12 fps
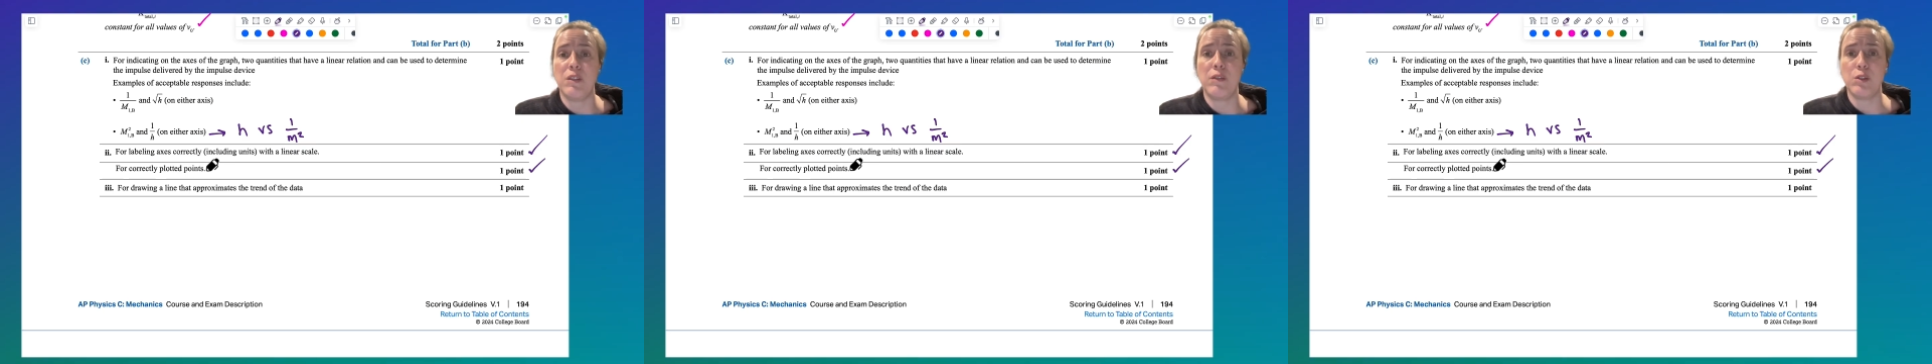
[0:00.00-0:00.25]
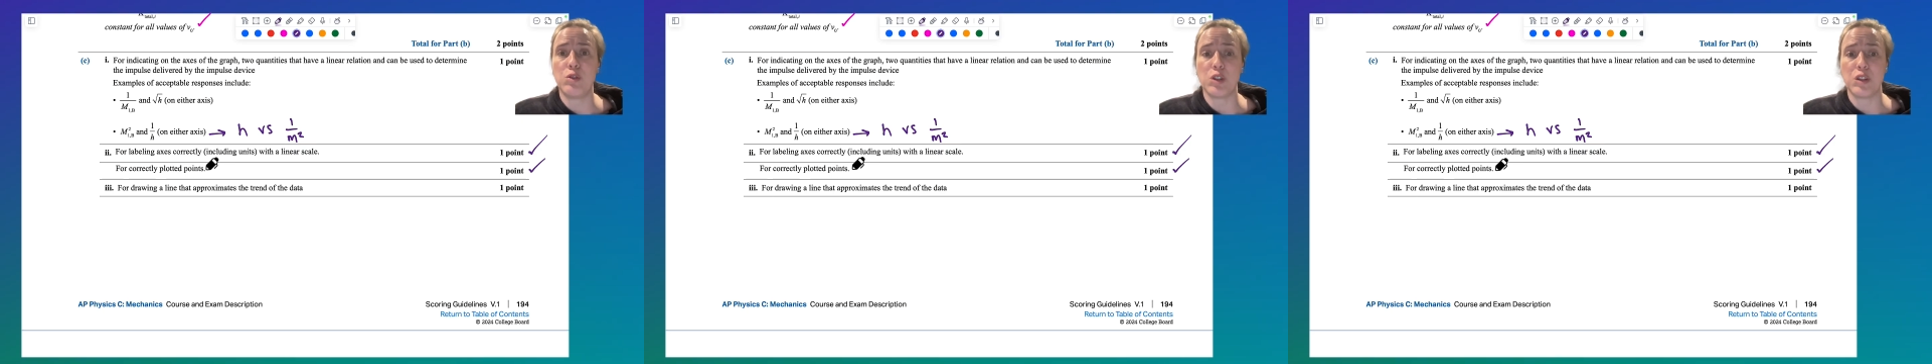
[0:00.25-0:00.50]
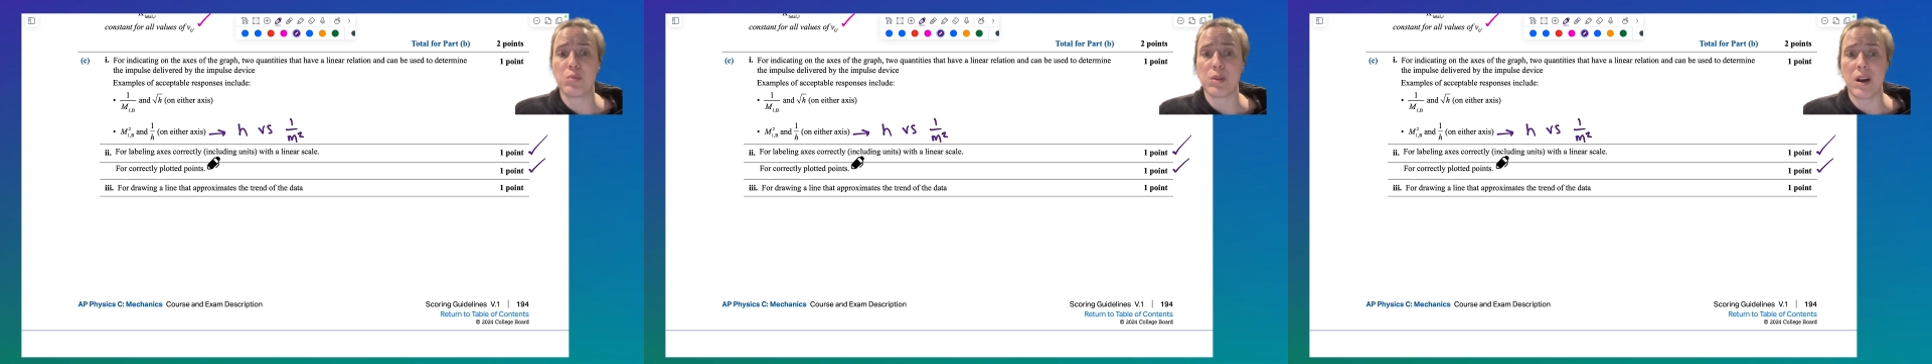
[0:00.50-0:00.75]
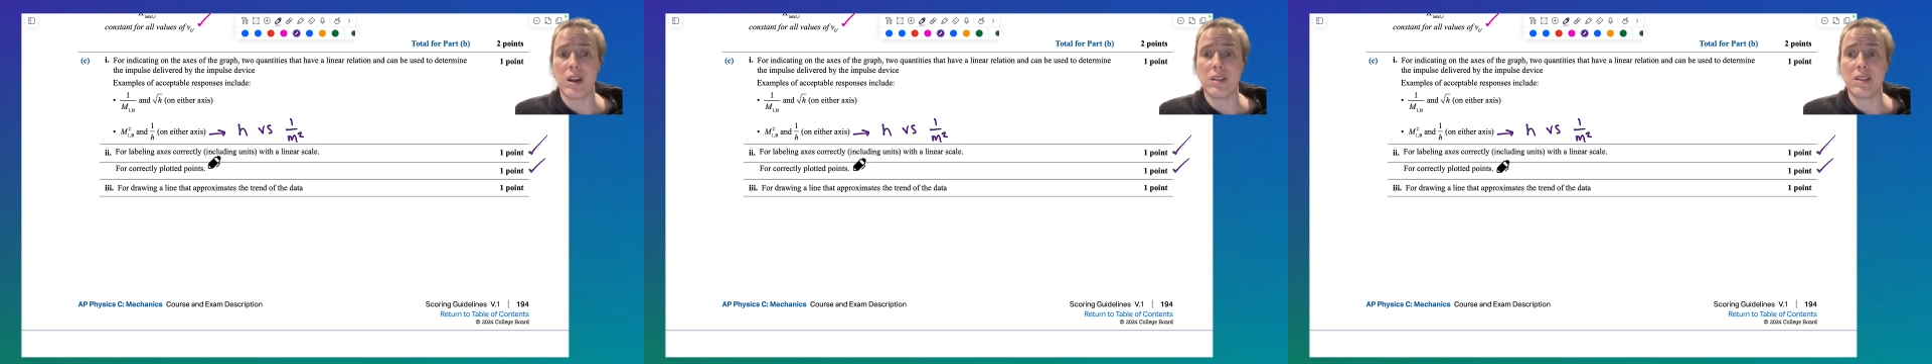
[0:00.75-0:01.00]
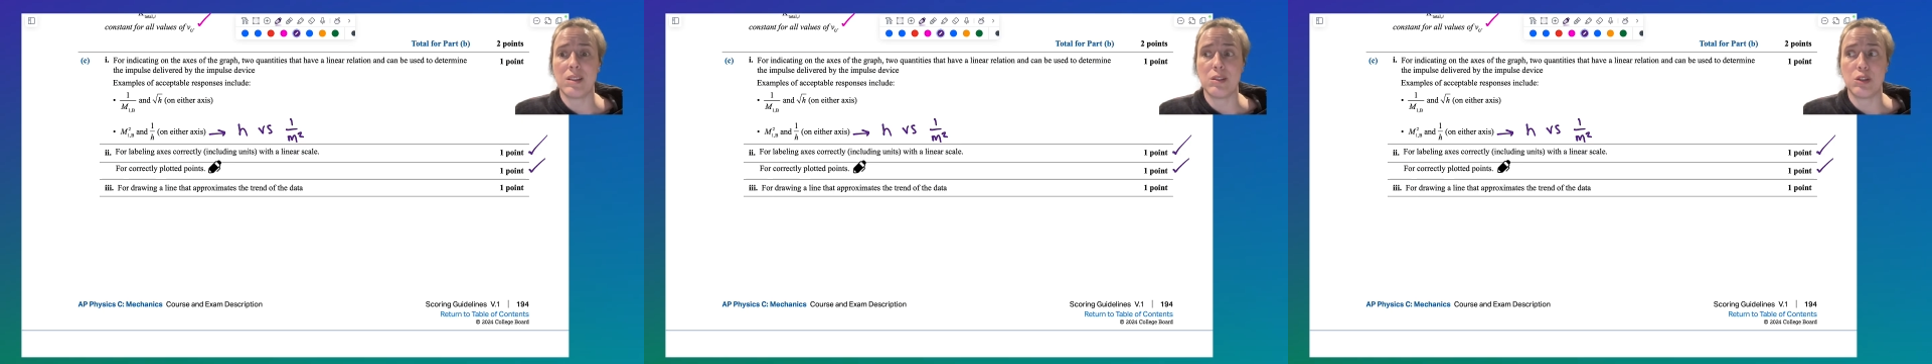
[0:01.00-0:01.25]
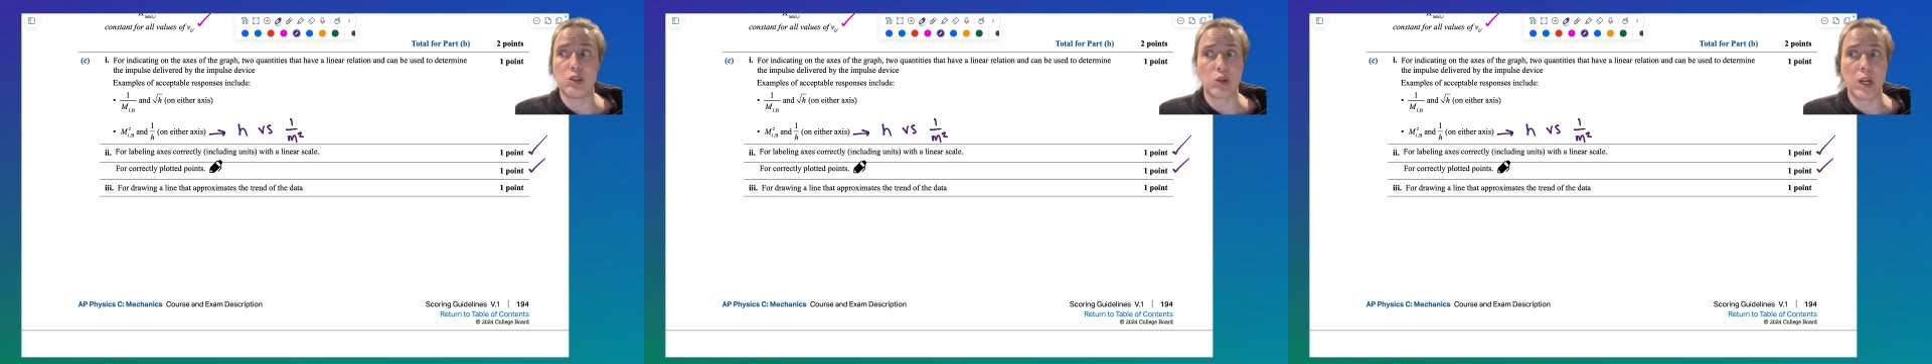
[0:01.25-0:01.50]
if you just plot the
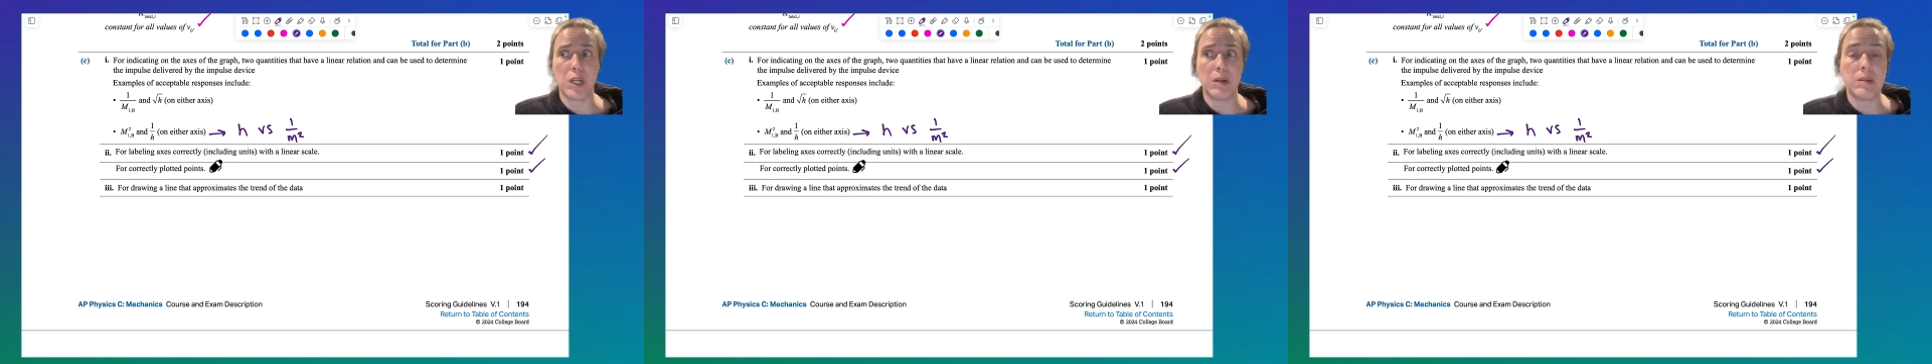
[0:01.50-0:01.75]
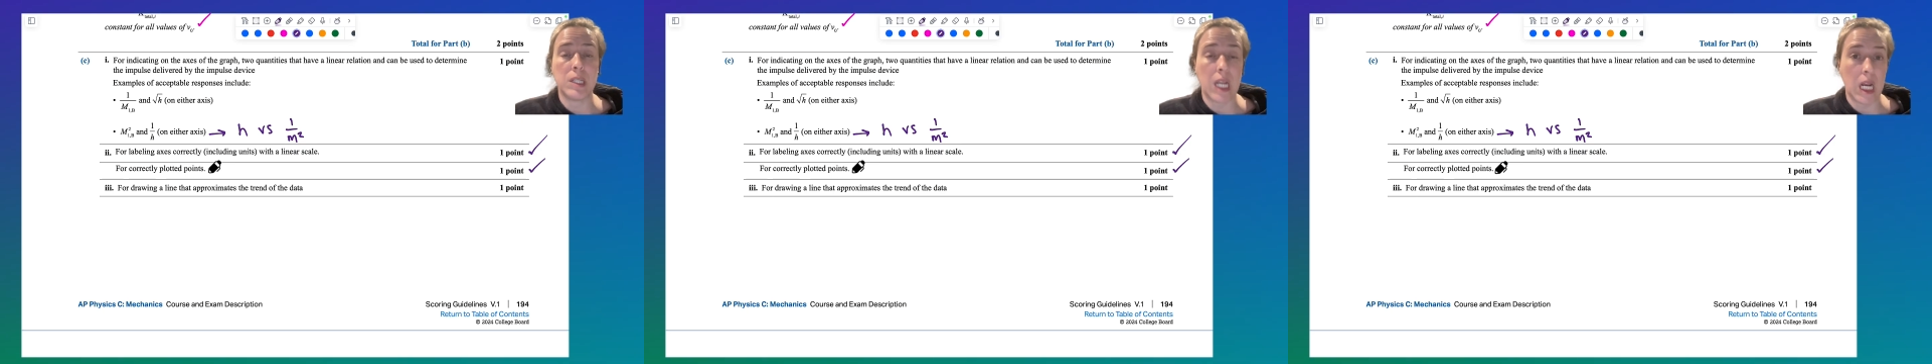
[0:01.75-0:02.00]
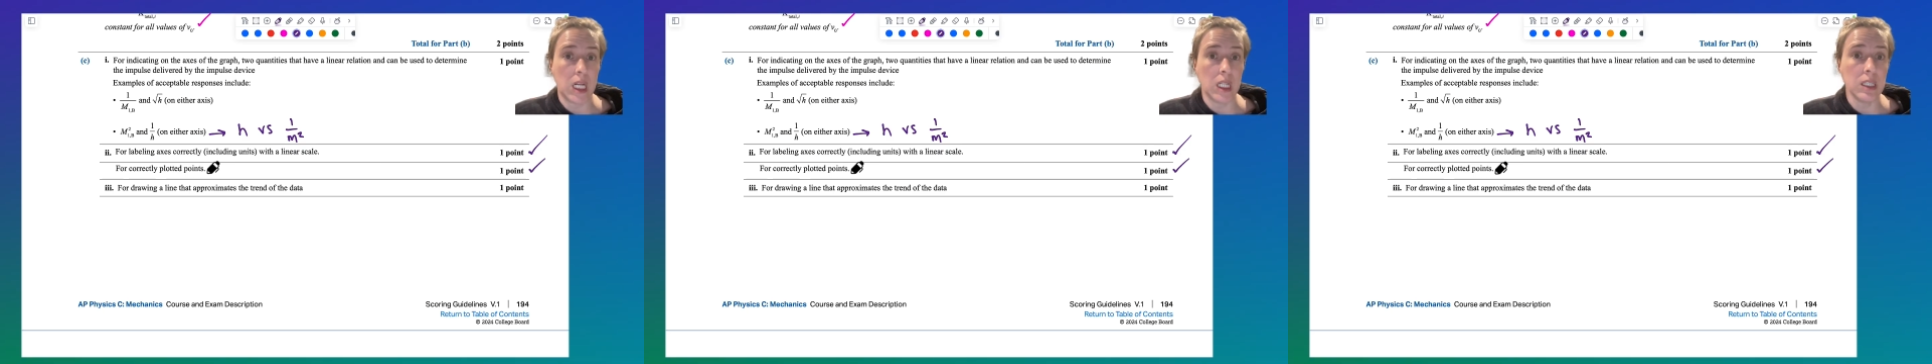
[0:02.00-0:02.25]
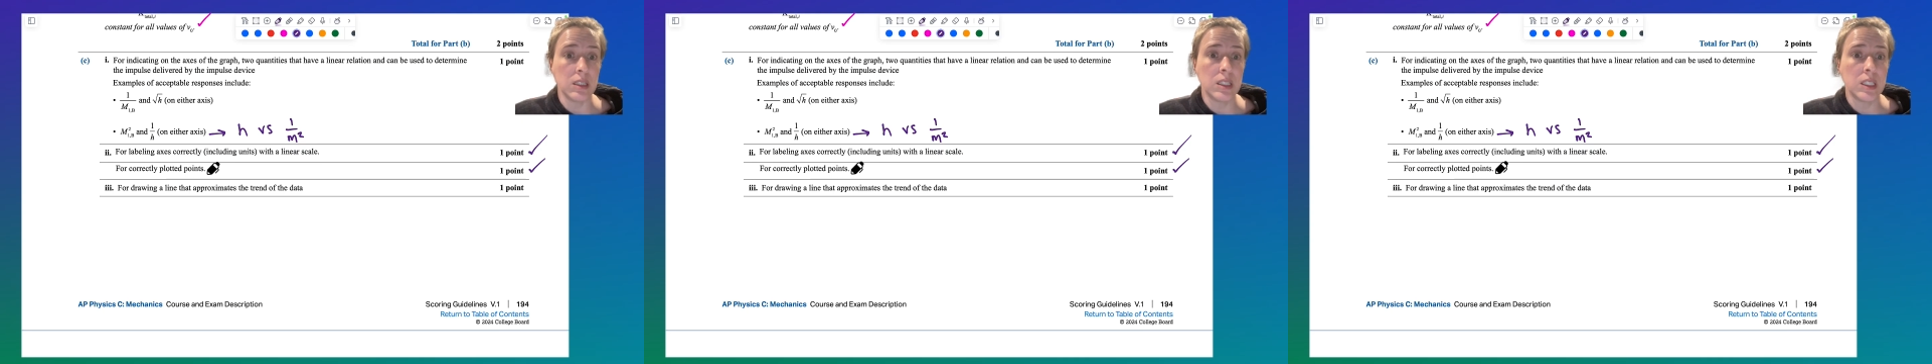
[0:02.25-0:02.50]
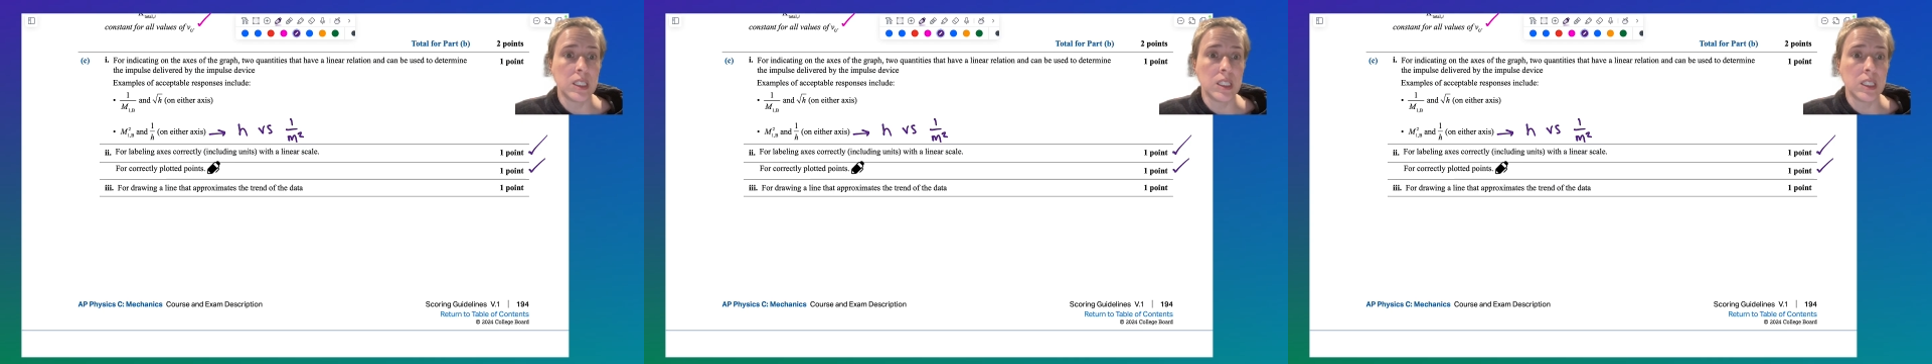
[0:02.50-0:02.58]
straight up data,